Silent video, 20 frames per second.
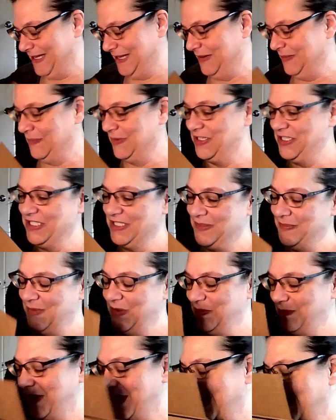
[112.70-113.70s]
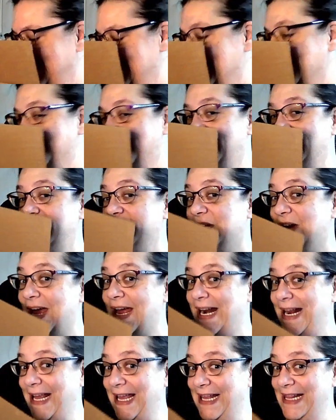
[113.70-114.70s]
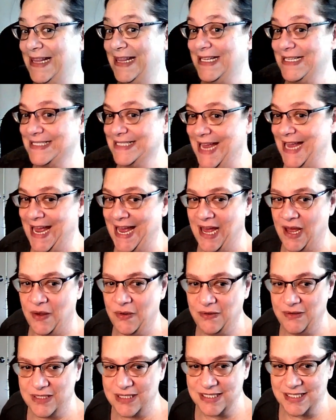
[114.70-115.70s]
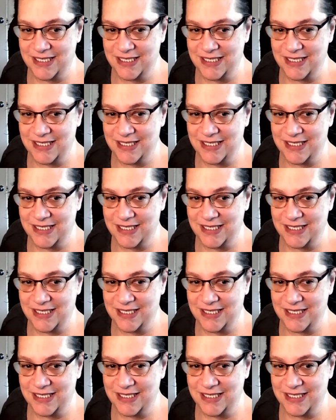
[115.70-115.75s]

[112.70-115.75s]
Witch's Moon box. I'm going to try to get this out.